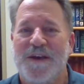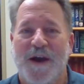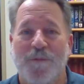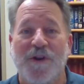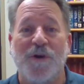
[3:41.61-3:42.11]
I
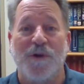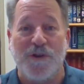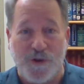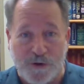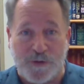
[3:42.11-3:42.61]
want to know what
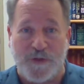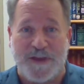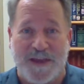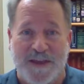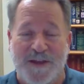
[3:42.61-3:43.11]
your
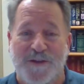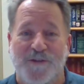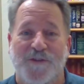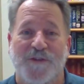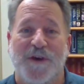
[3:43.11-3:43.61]
thinking
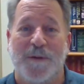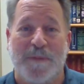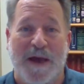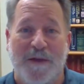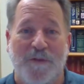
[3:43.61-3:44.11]
is
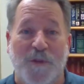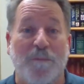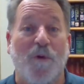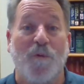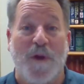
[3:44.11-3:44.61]
about the
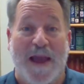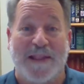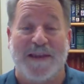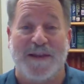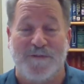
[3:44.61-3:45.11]

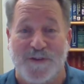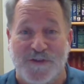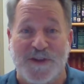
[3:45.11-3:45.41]
morality of this.